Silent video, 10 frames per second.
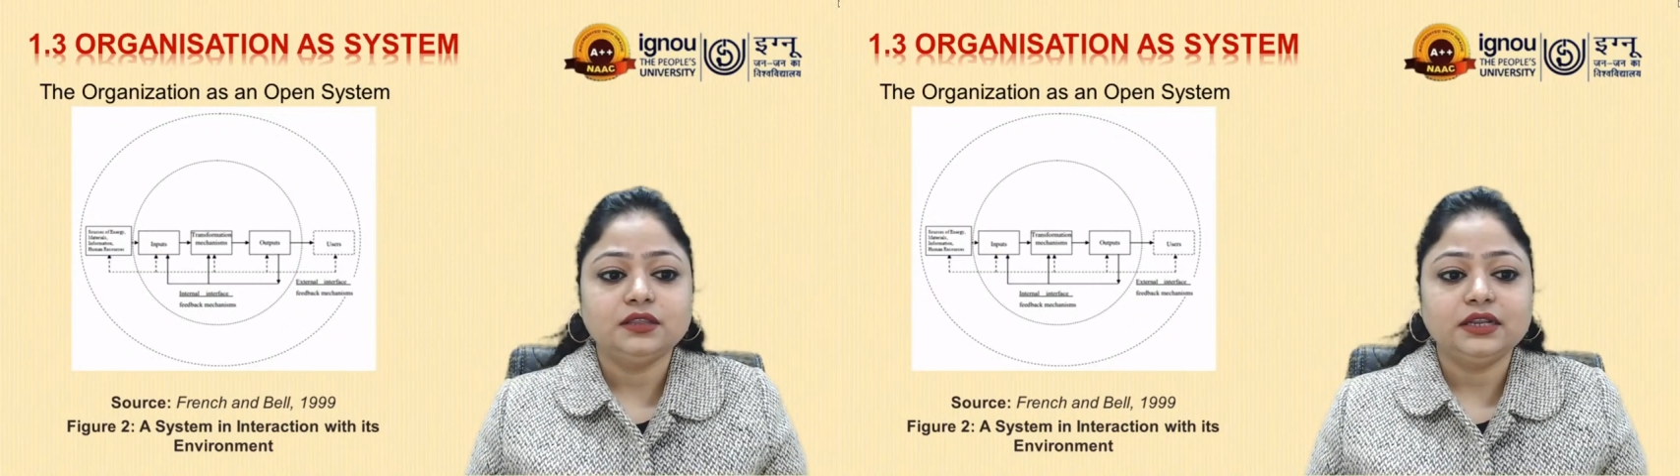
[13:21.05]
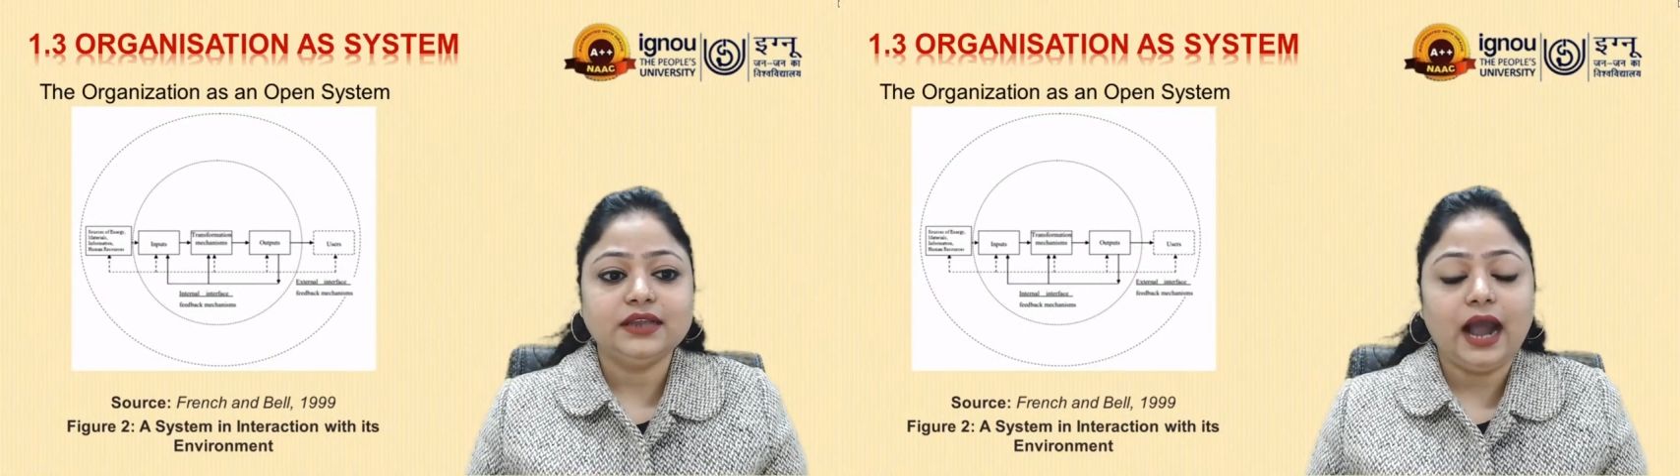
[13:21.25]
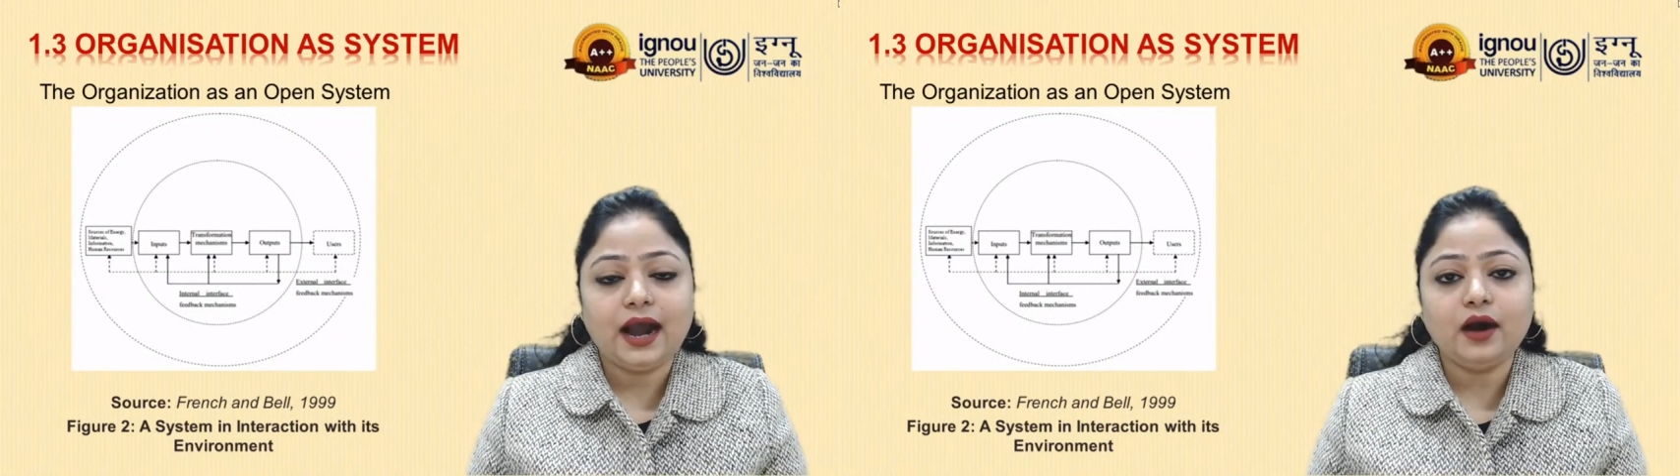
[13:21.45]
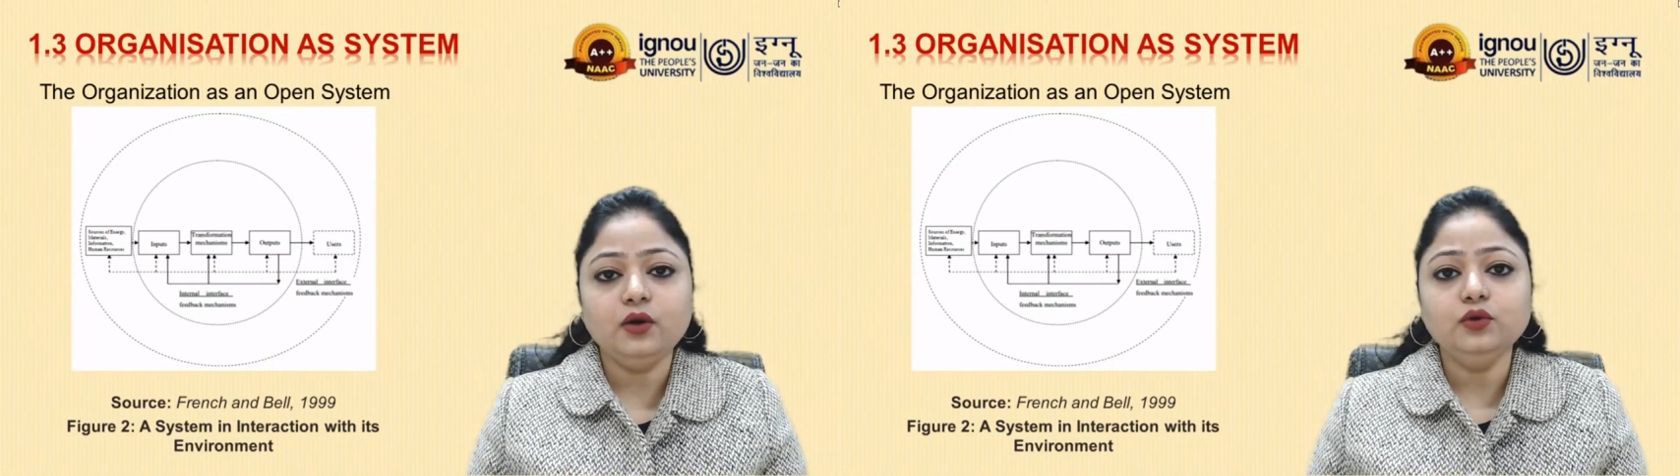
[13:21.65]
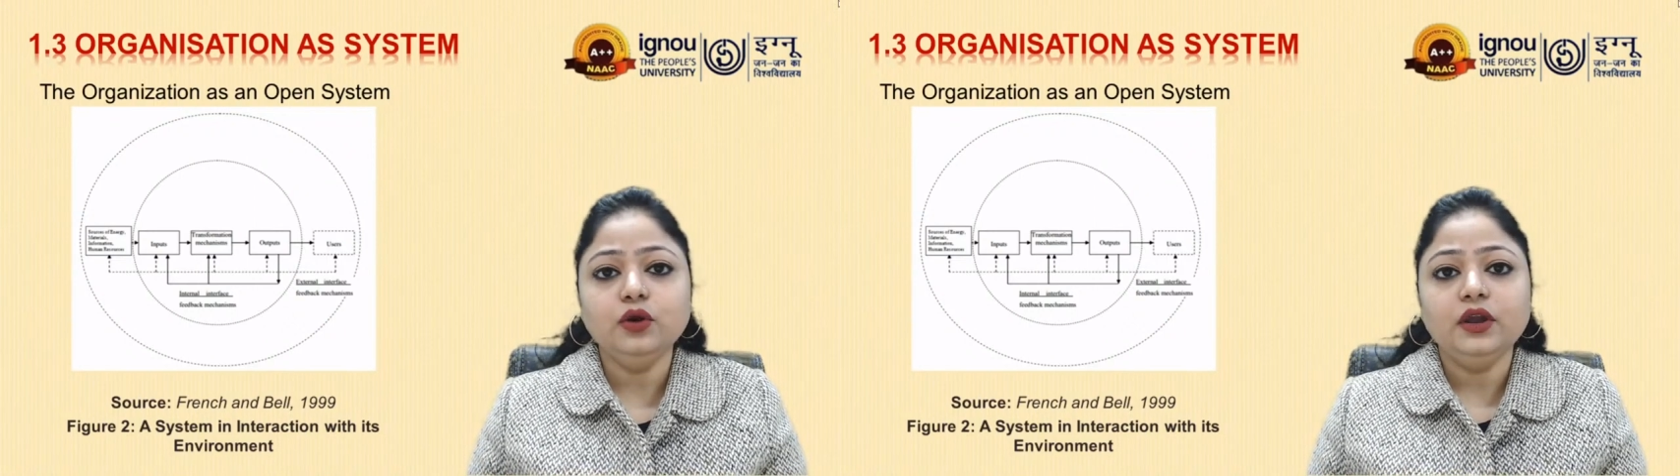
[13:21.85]
that
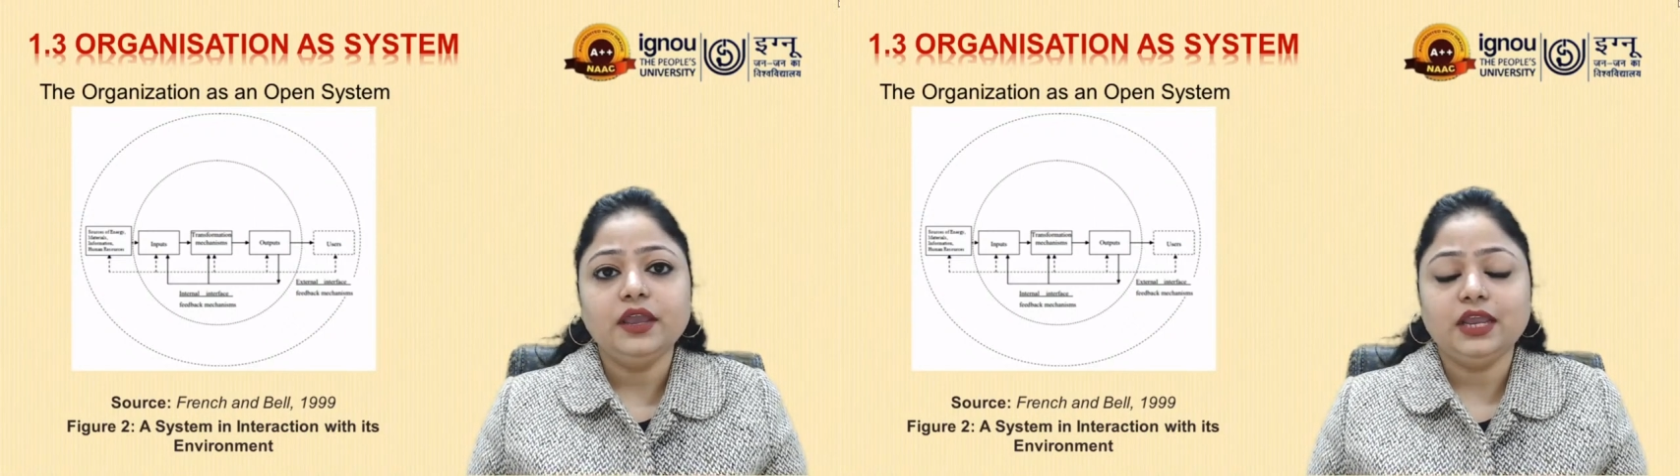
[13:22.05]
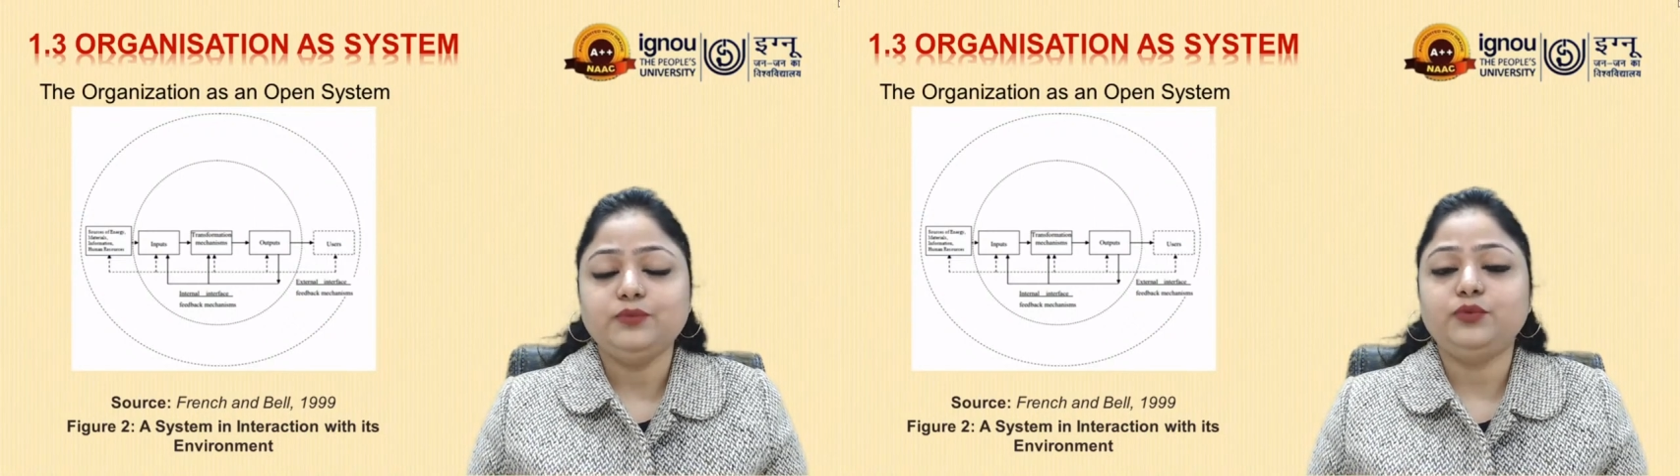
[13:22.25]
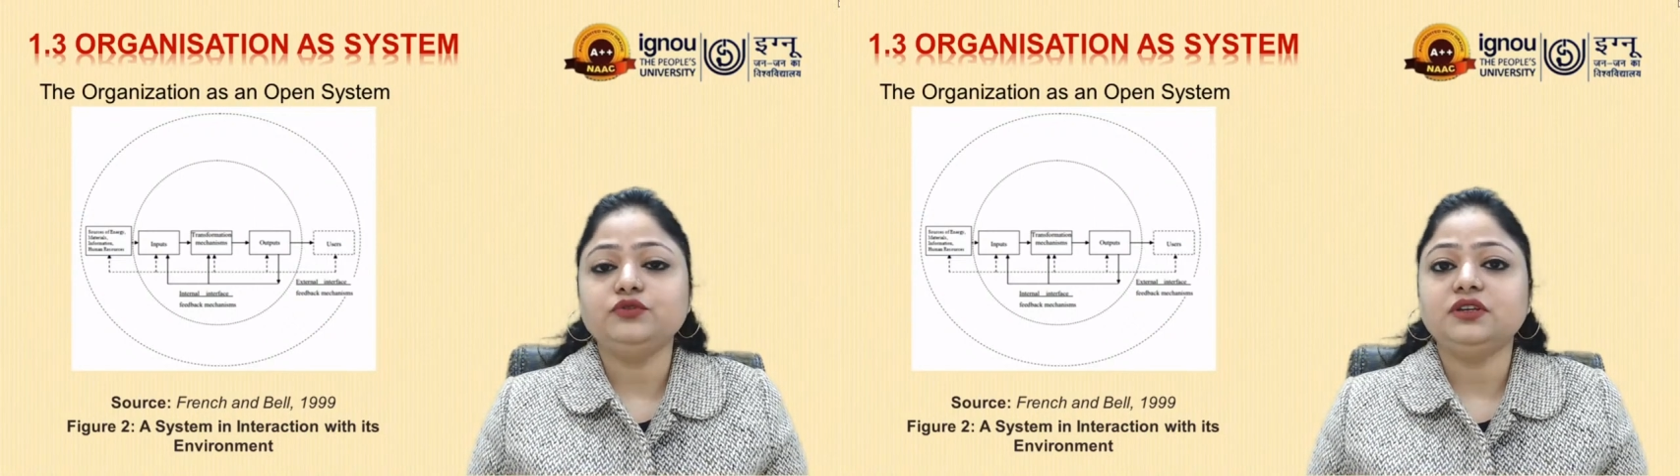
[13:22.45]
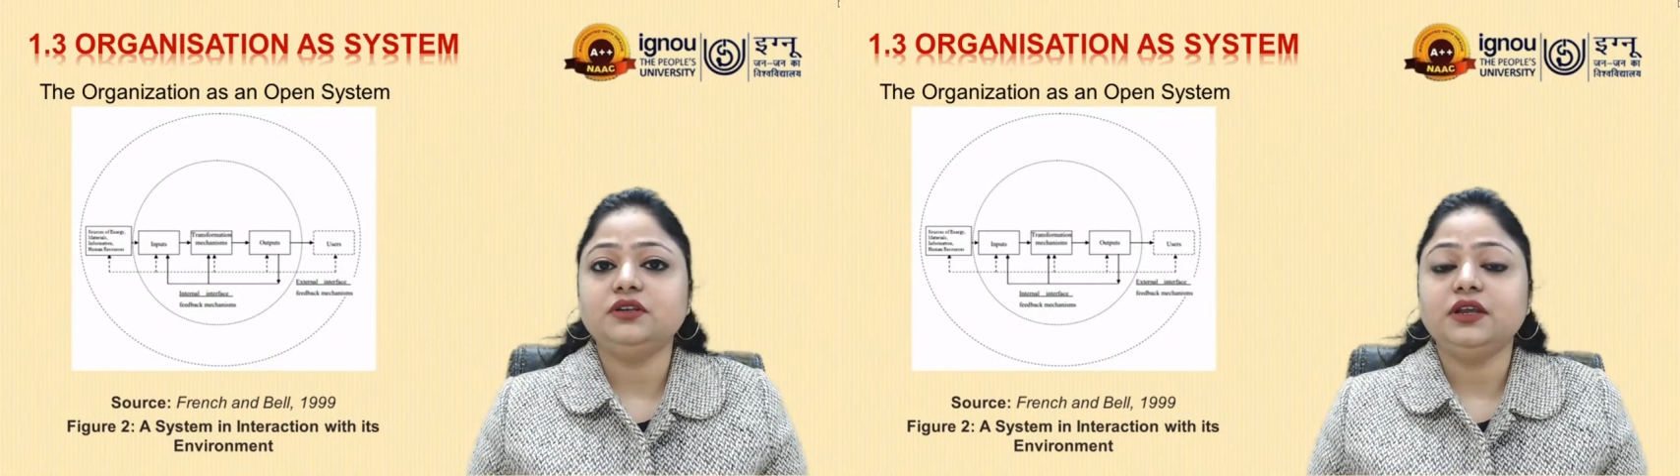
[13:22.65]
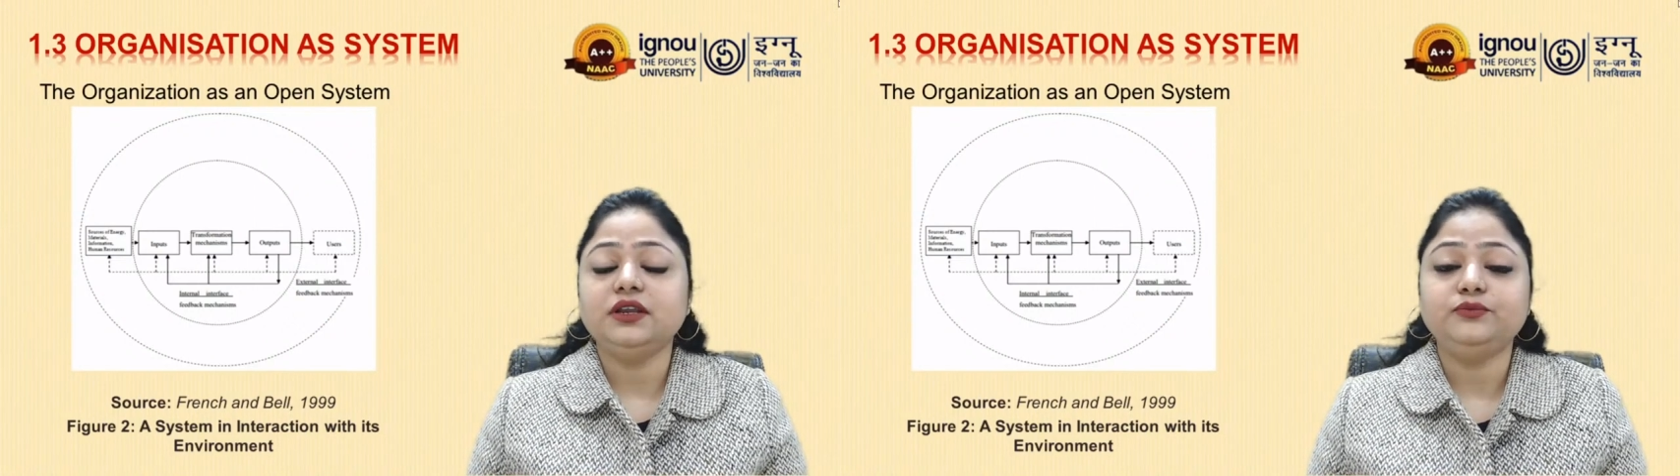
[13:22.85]
how
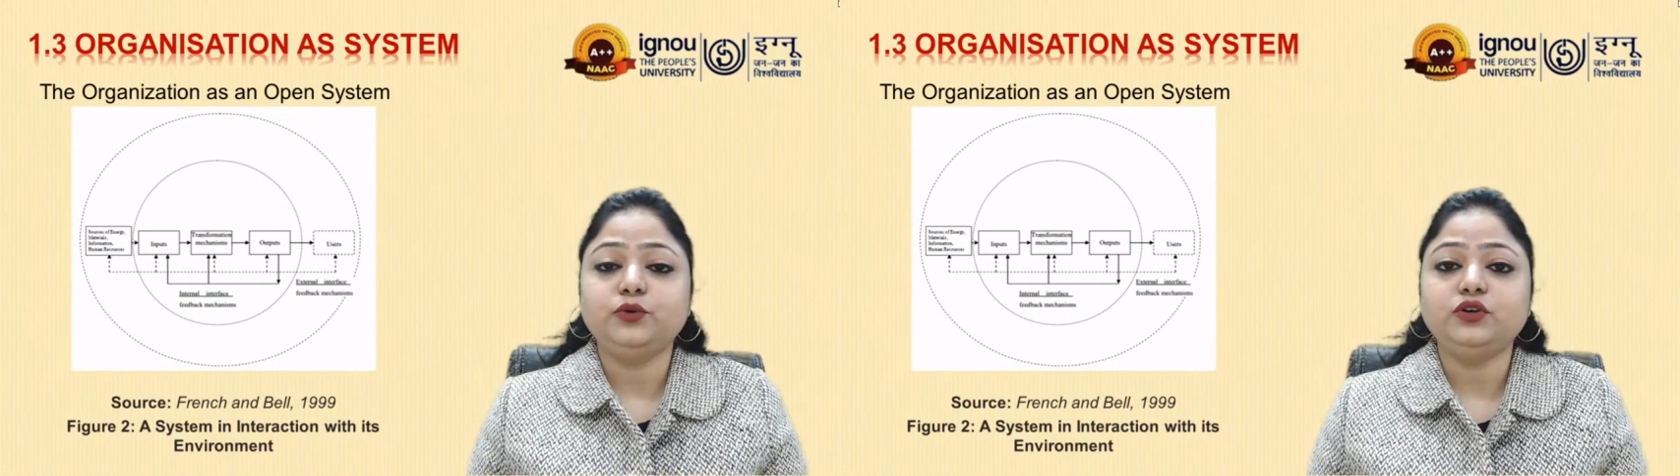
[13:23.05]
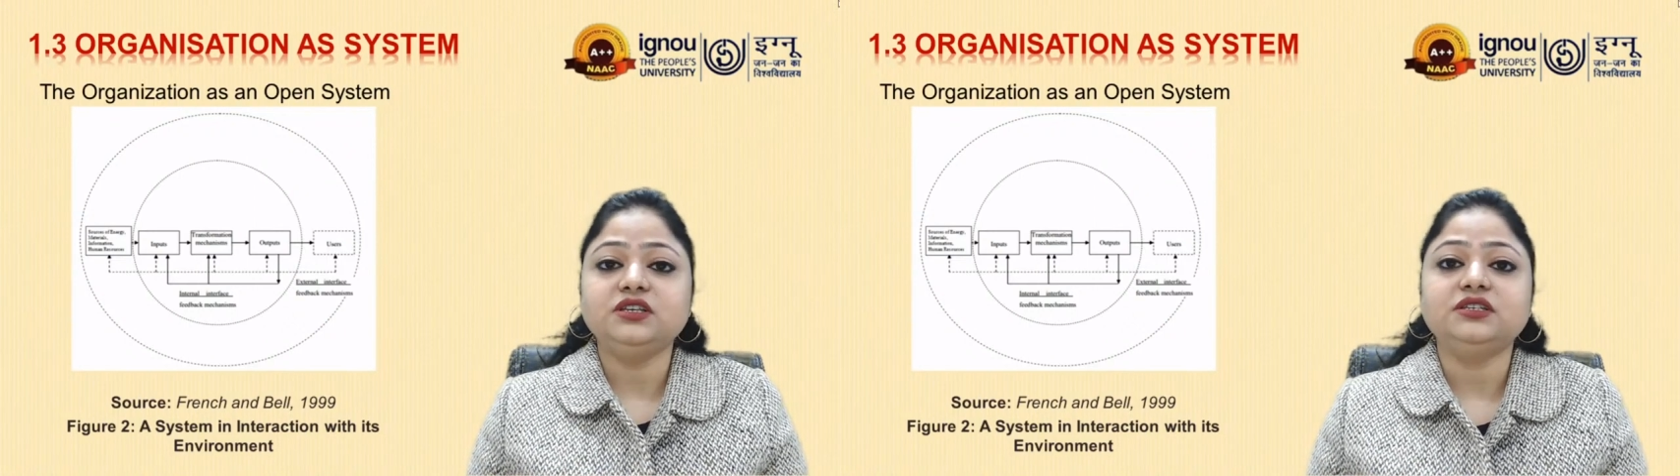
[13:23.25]
input